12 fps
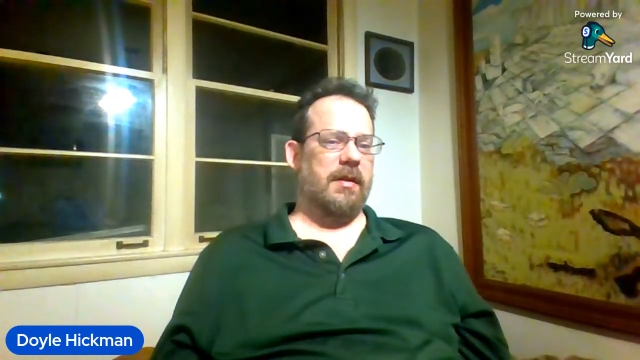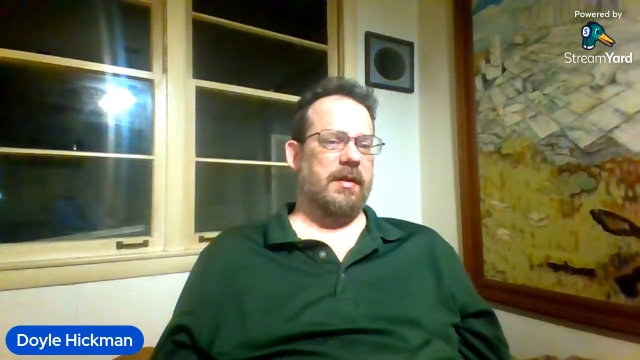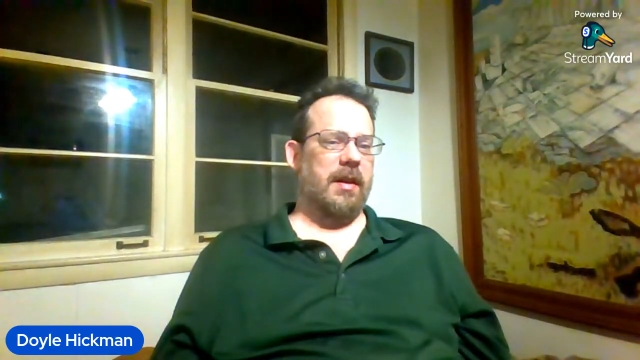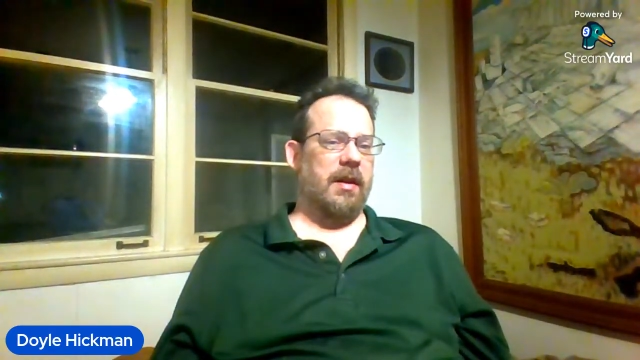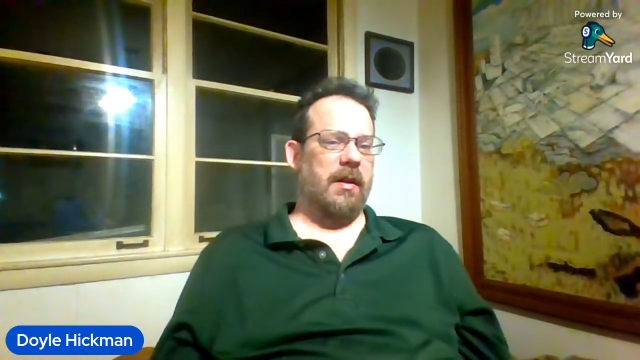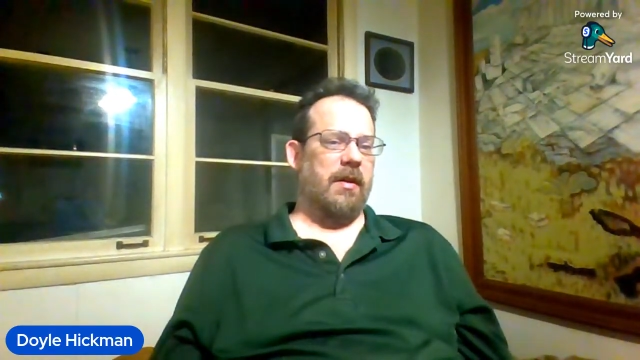
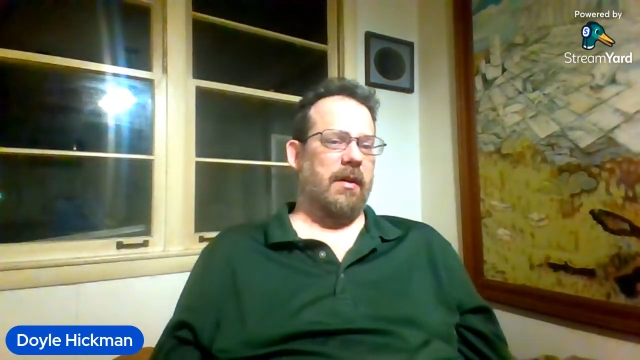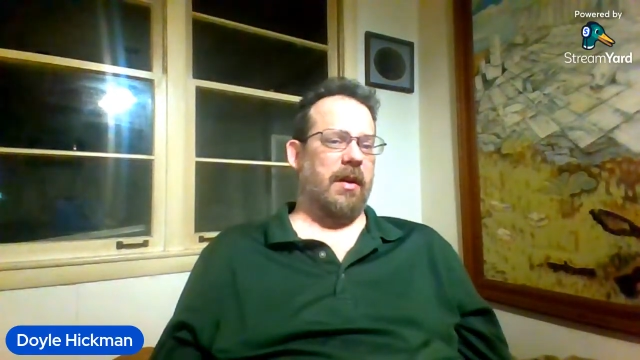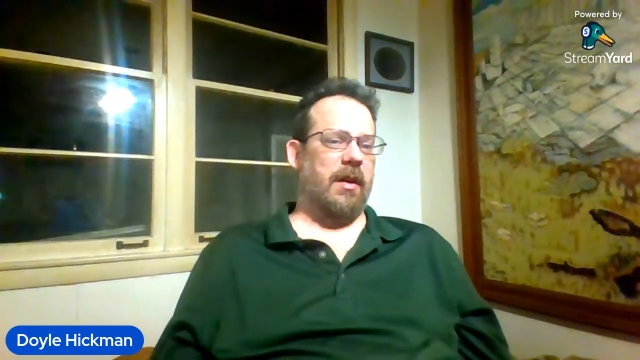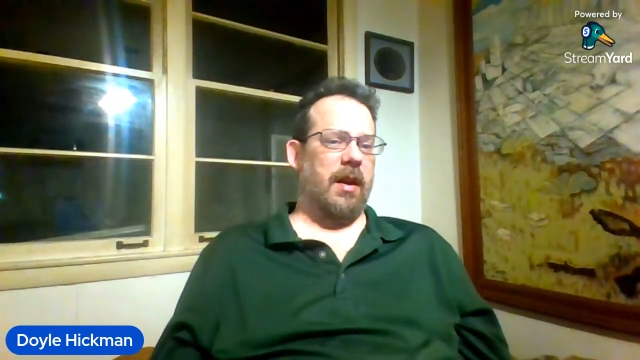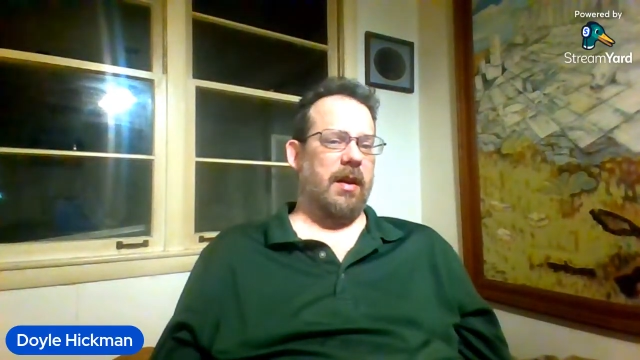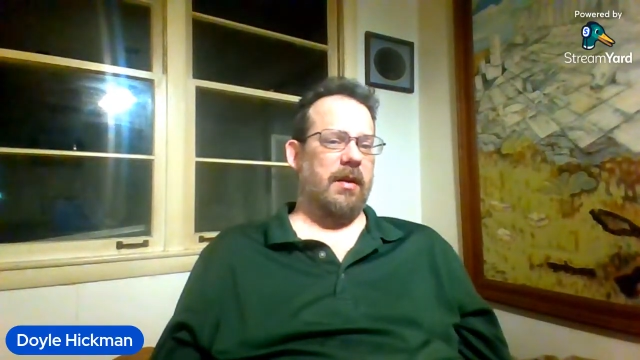say, a
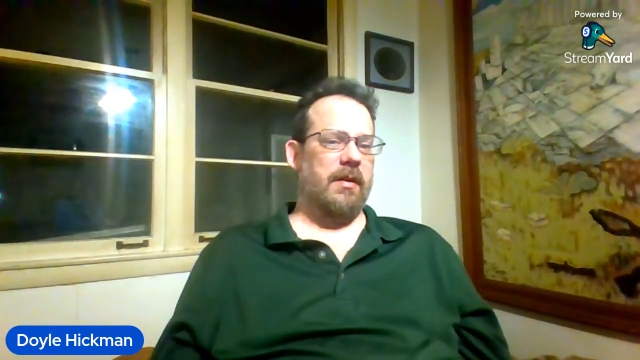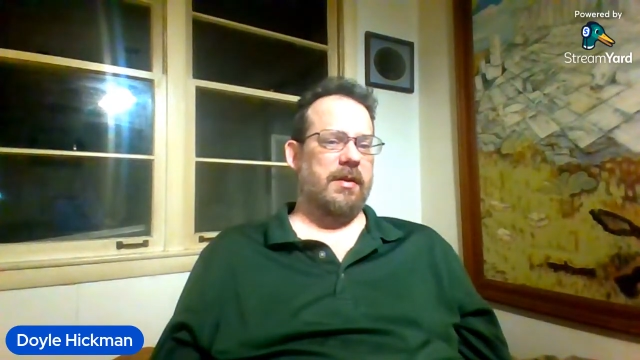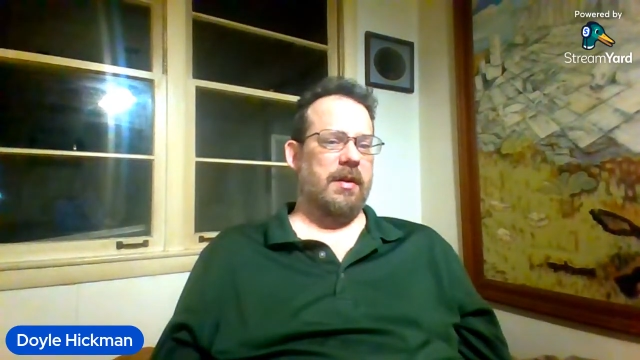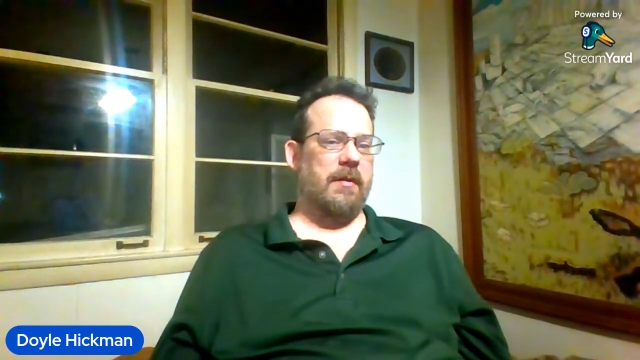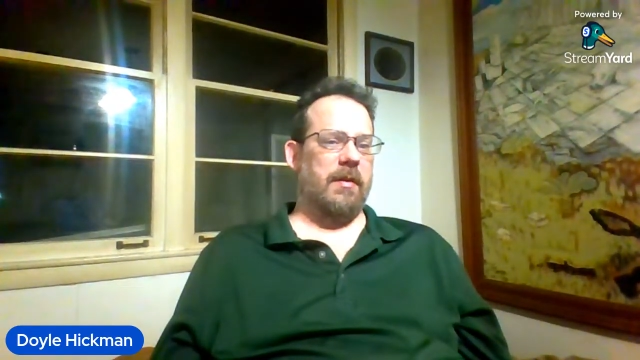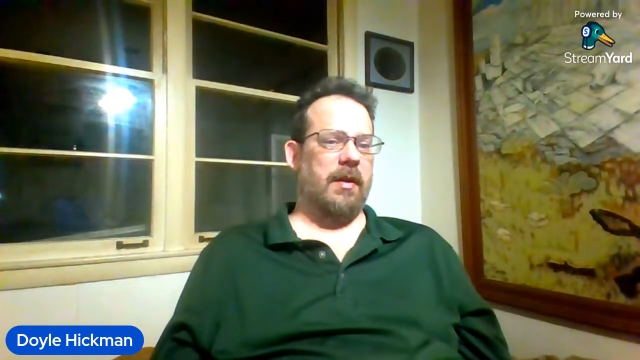hurricane or
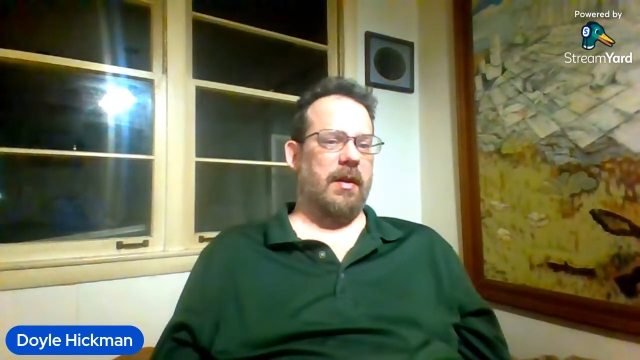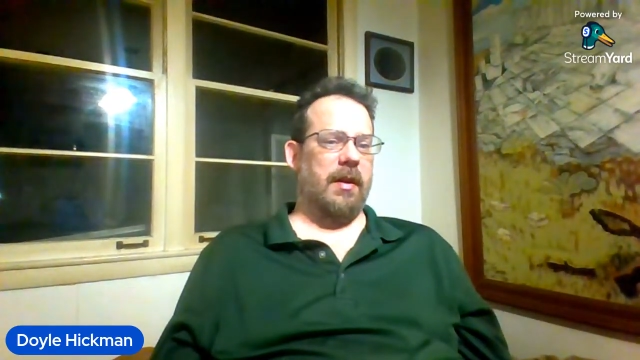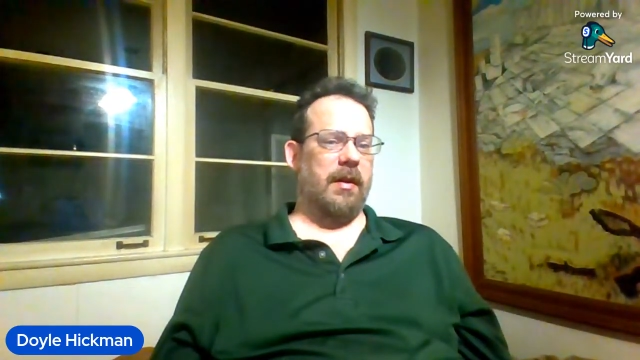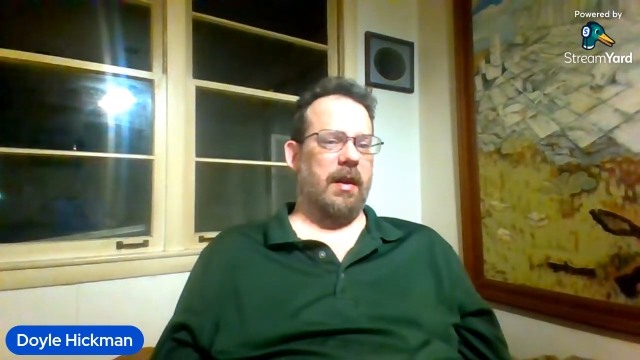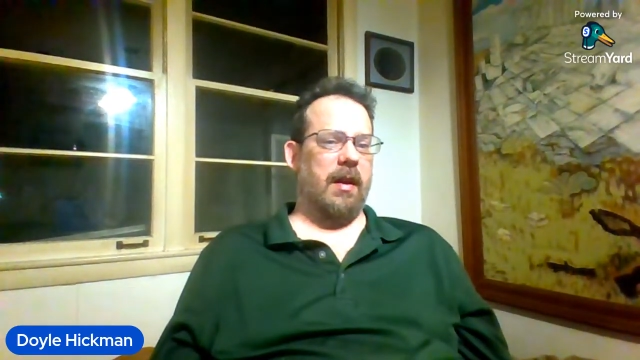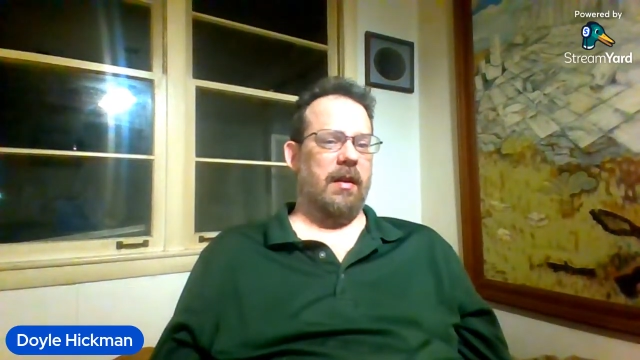something like
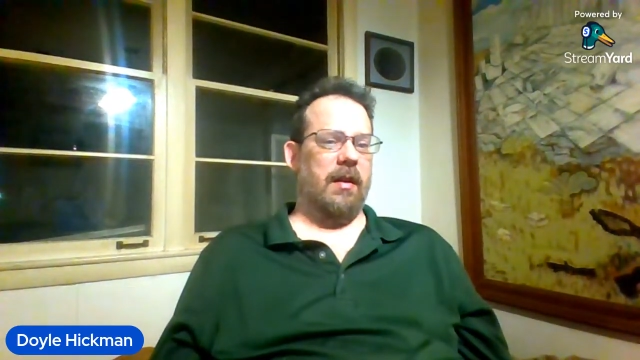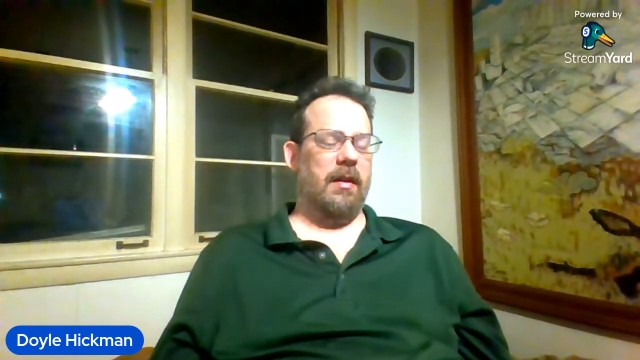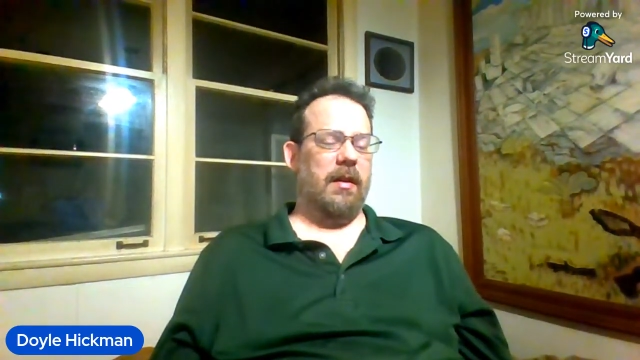that.